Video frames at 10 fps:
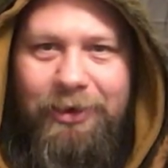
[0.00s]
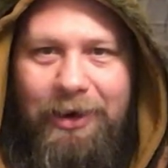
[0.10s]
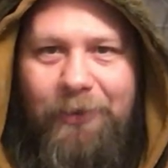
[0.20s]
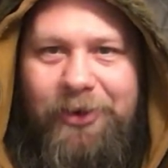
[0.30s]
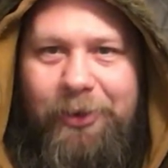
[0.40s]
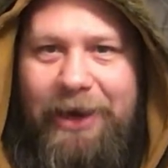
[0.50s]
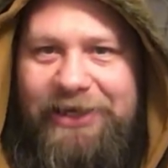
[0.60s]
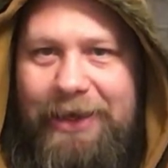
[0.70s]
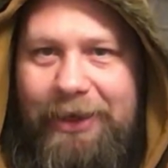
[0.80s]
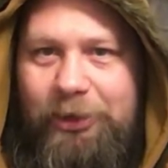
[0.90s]
I think you guys
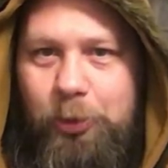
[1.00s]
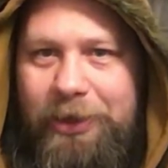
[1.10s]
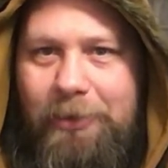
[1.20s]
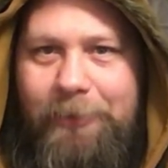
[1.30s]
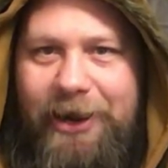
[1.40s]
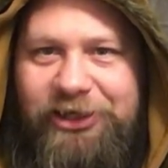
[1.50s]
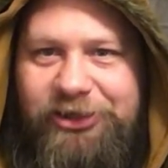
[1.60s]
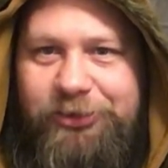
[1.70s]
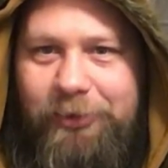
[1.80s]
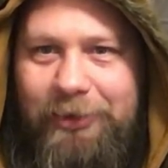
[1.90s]
had like 20 more pages of
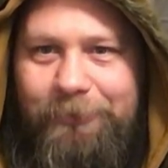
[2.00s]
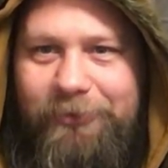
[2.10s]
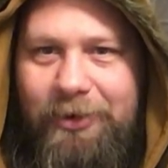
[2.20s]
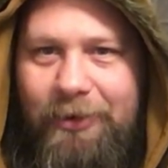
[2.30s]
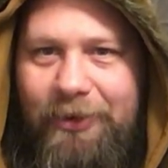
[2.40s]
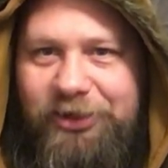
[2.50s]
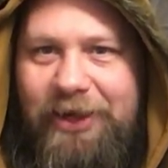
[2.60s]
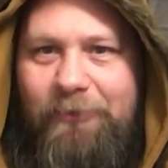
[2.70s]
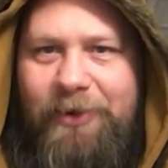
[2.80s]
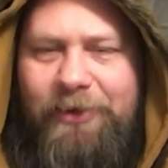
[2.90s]
script that you'd
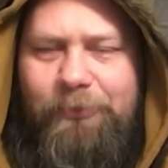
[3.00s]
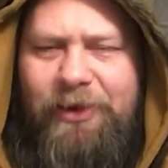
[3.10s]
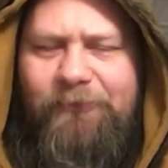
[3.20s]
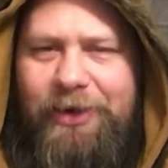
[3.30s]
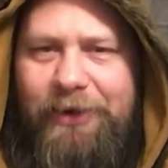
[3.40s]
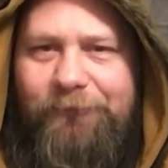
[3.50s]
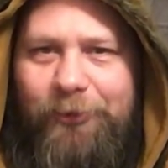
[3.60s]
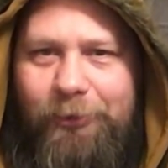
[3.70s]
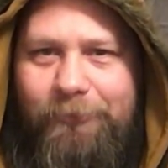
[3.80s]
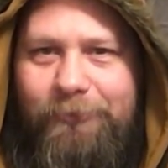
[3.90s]
have enough money to
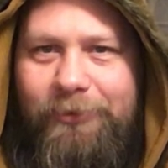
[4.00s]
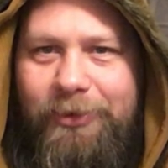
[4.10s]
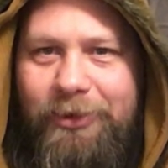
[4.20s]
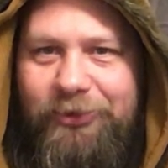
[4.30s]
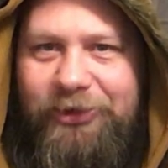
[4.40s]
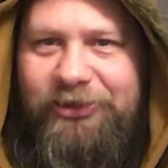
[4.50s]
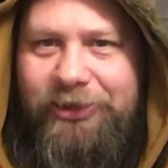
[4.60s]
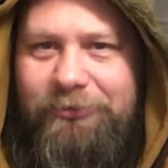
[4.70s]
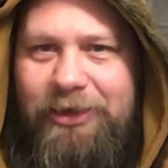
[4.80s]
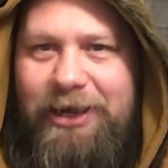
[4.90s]
film. He's
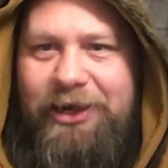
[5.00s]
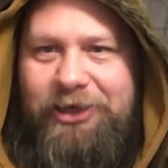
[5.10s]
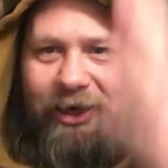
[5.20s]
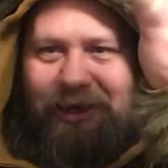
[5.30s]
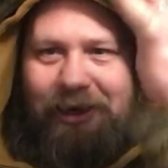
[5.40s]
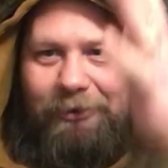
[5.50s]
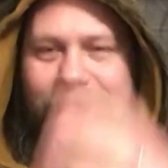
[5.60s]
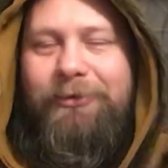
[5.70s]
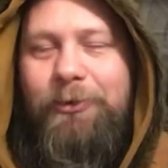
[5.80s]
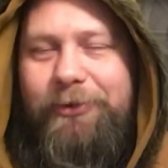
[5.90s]
like, cut it
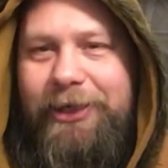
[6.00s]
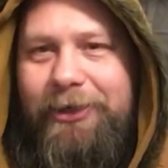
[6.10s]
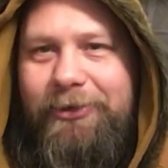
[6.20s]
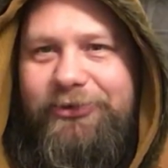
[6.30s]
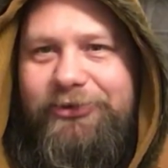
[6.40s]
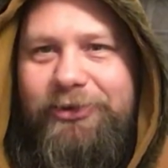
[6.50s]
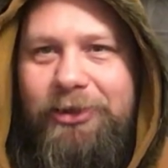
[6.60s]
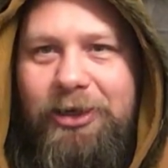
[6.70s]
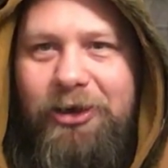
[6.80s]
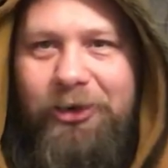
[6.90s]
out. Who cares?
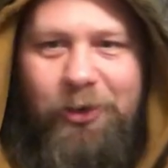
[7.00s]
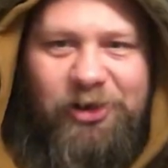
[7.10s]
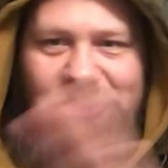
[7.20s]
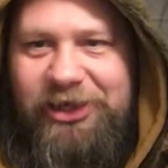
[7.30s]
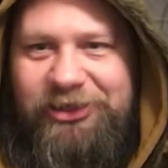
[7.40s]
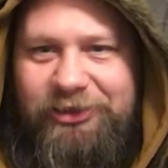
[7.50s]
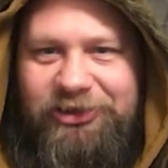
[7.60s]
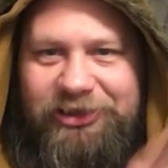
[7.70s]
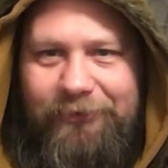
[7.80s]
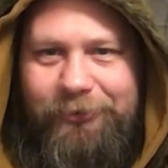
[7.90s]
No explanation.
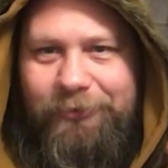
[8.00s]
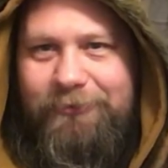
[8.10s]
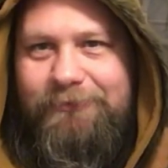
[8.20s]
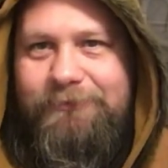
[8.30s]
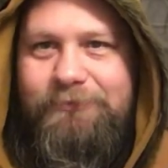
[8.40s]
Just give it to him.